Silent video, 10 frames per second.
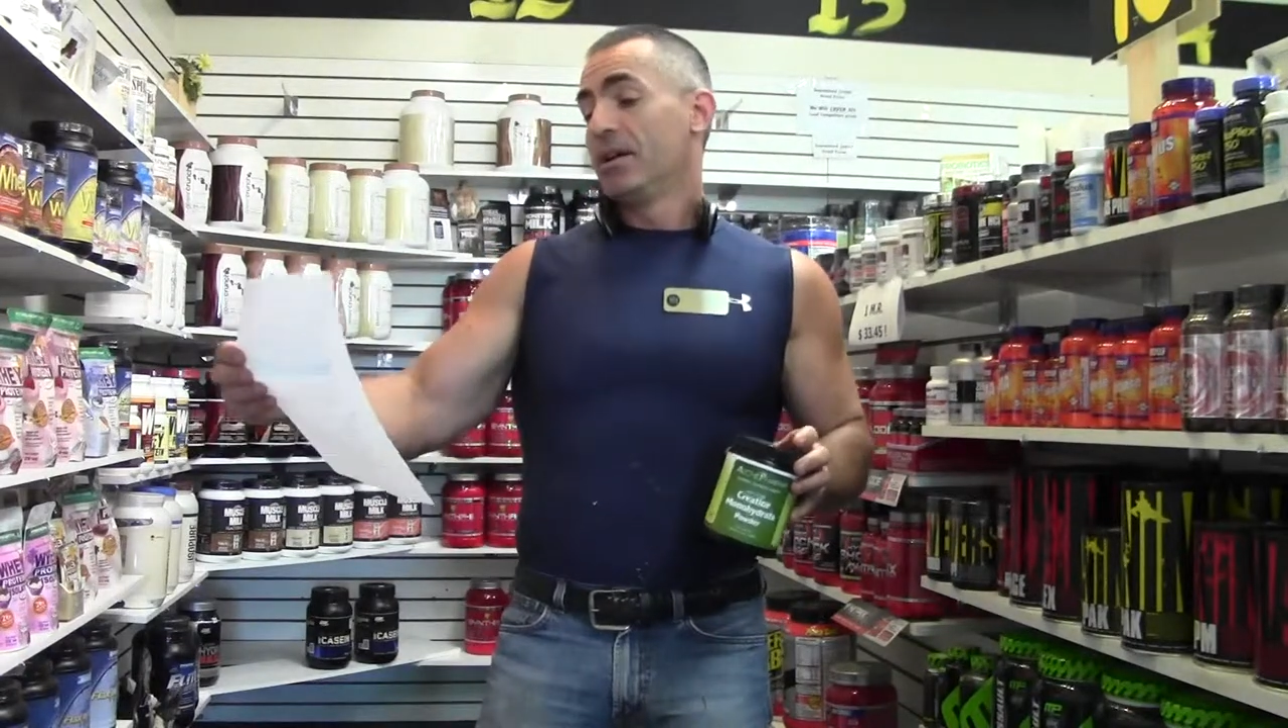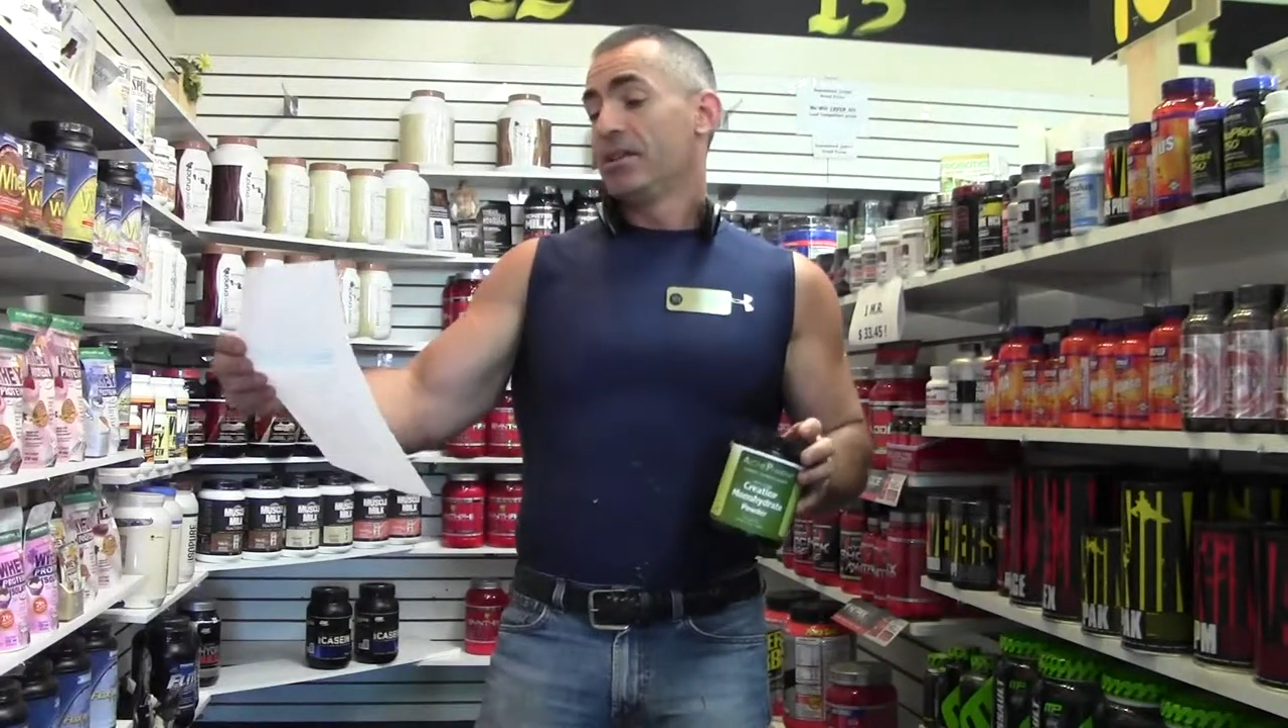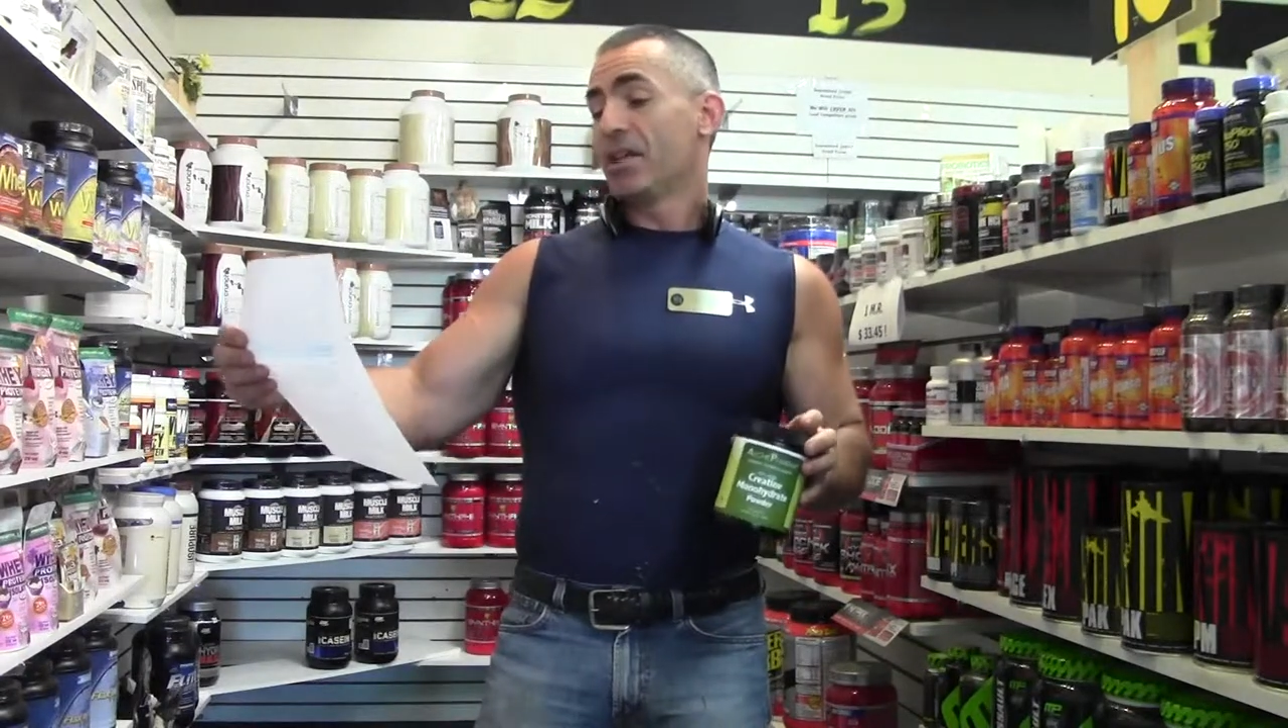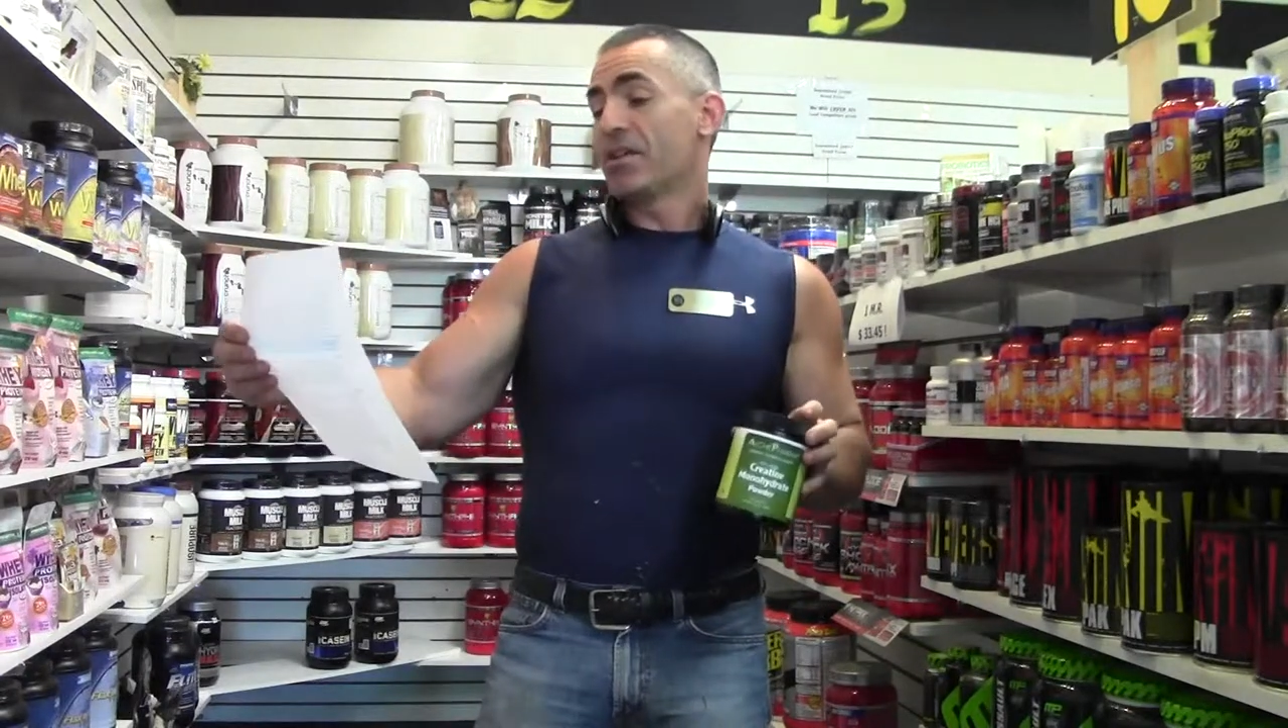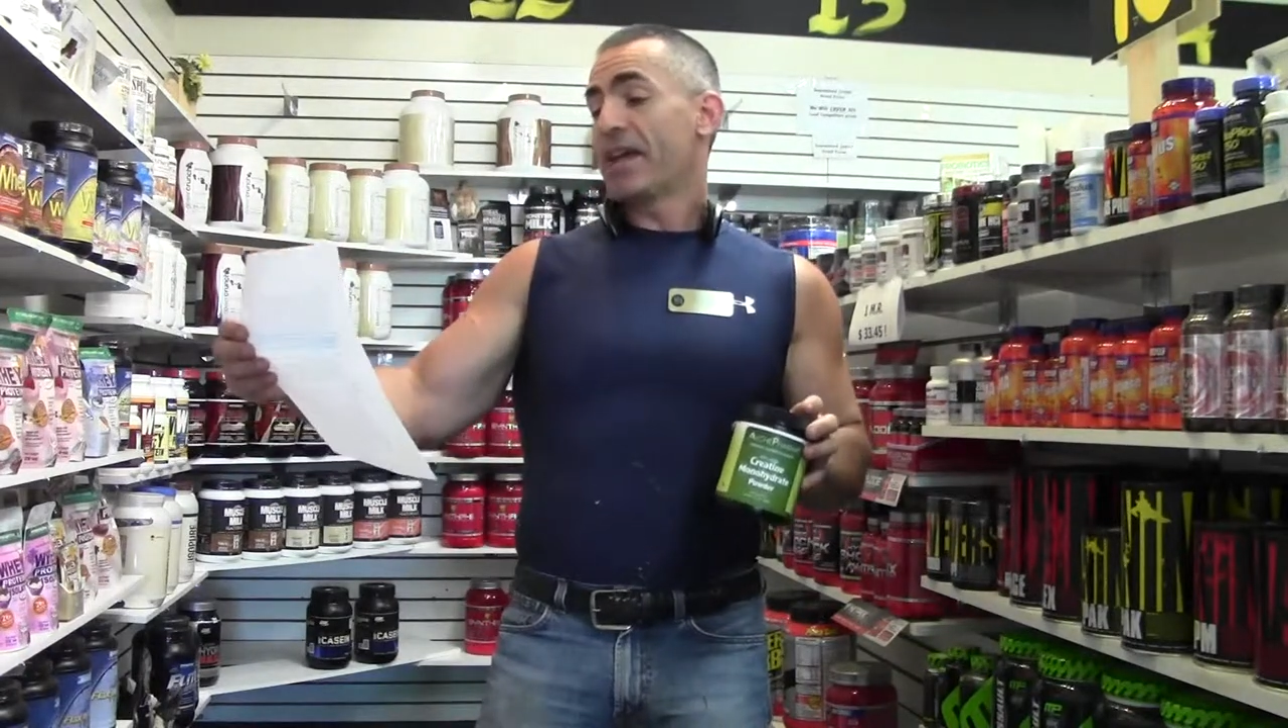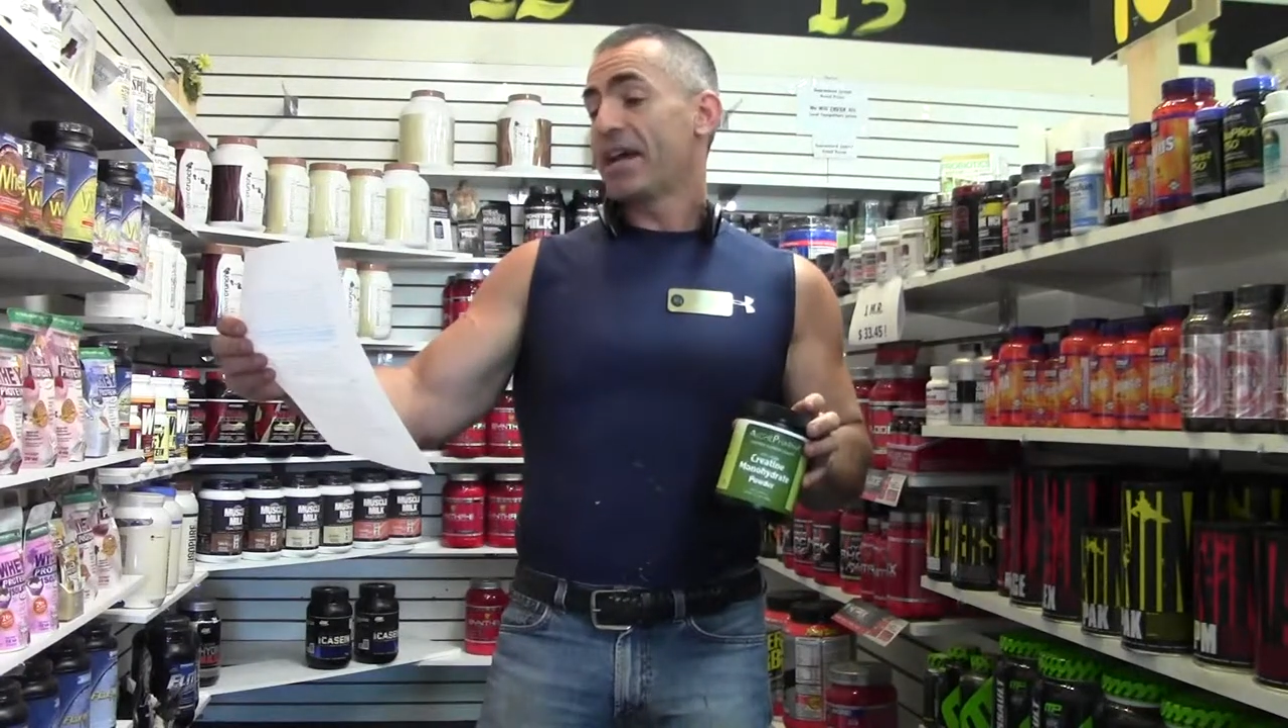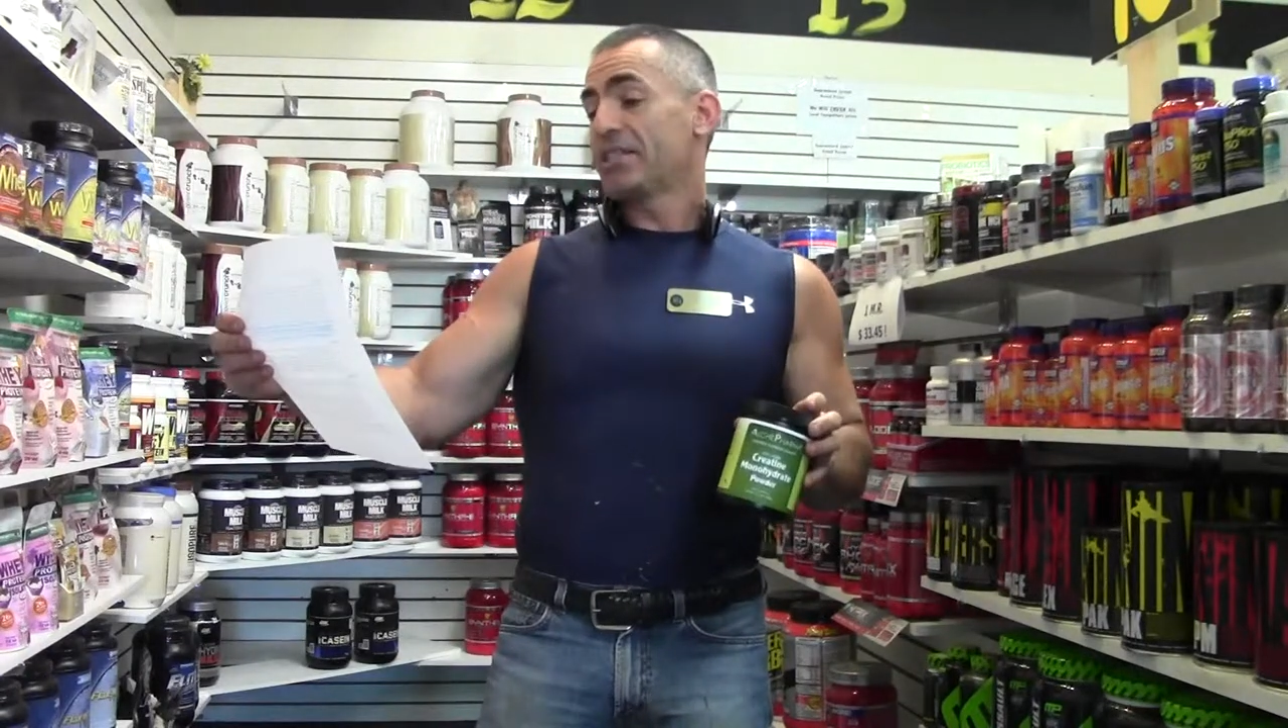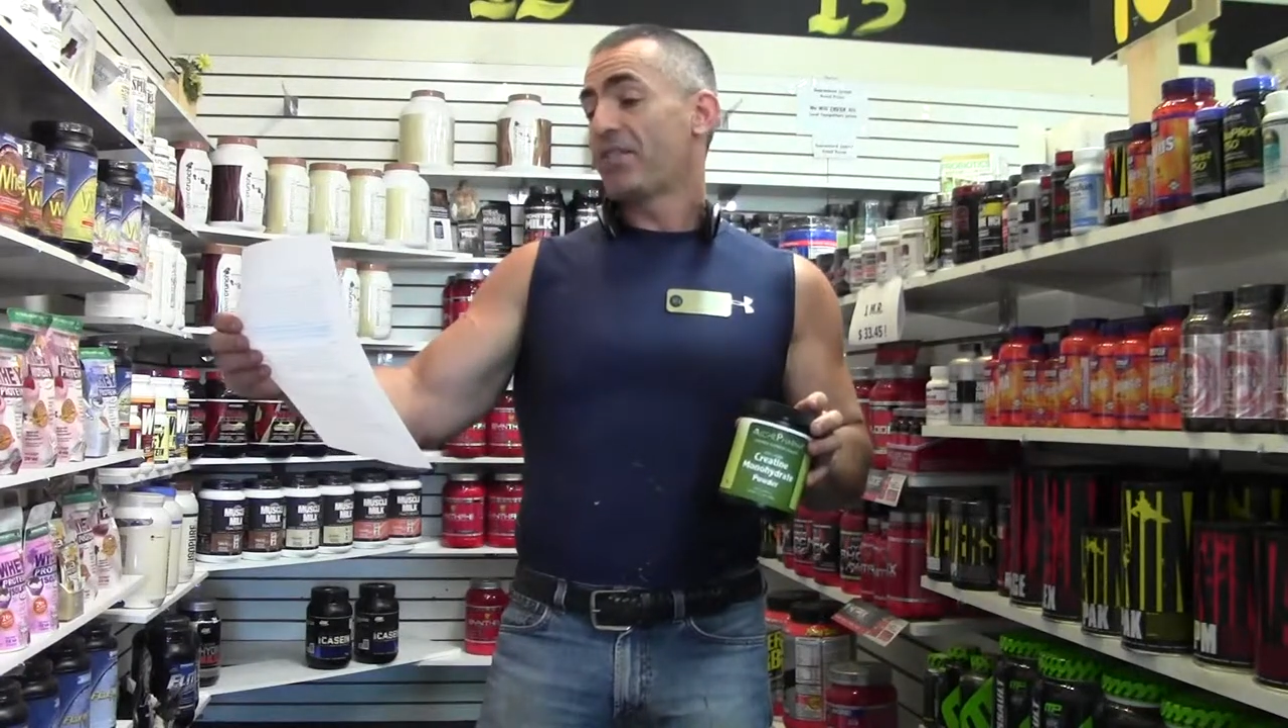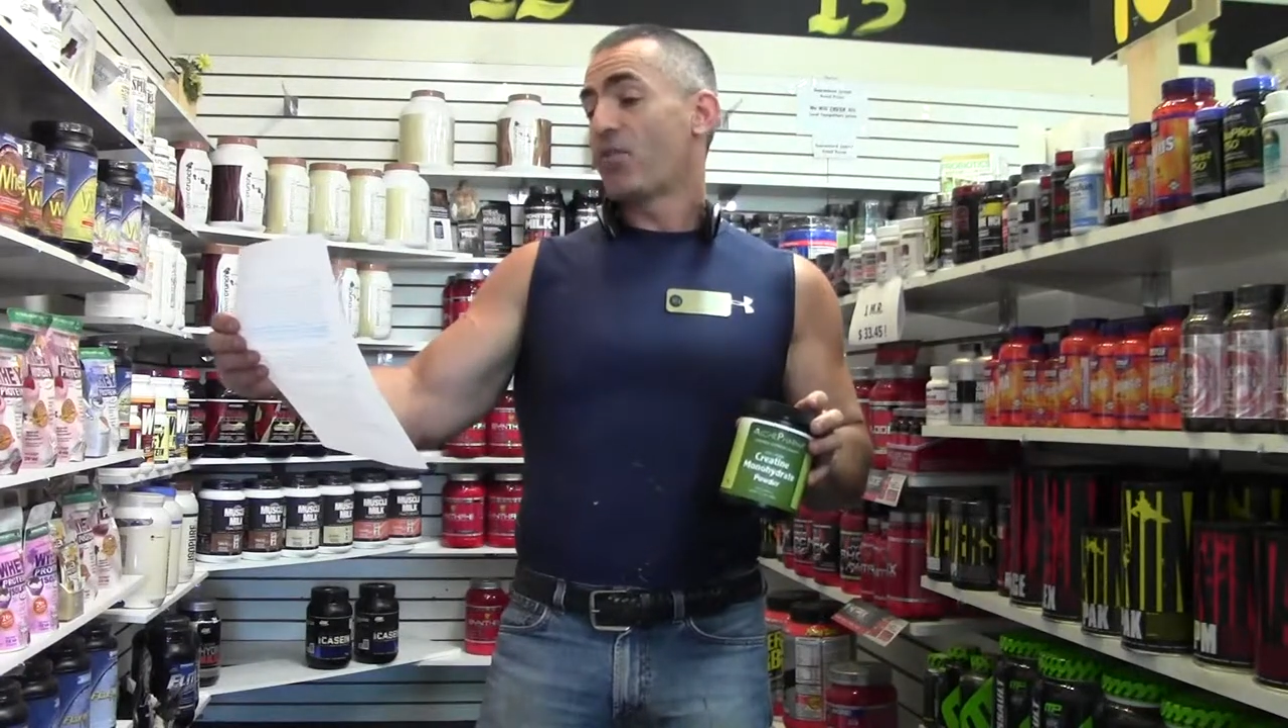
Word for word: the other nasty